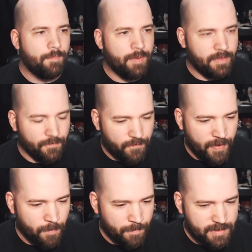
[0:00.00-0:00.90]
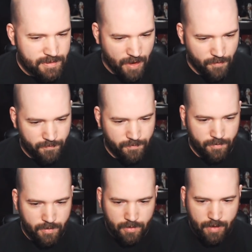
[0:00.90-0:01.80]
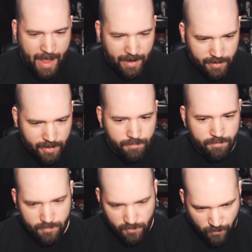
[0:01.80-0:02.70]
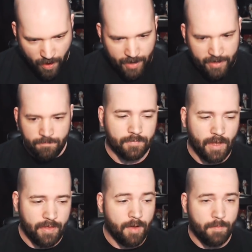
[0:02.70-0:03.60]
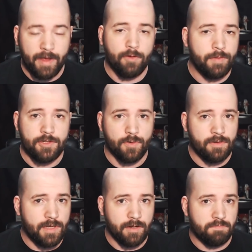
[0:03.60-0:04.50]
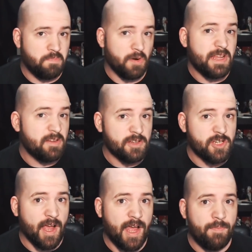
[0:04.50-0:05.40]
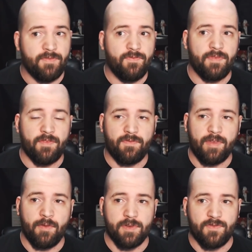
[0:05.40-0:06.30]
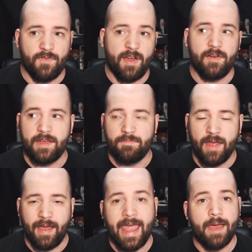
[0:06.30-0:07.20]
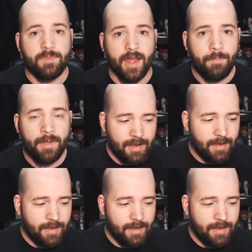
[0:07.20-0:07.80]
But the film itself... Acting is fine. I thought Michael B. Jordan did a pretty good job, if it was very hammed up.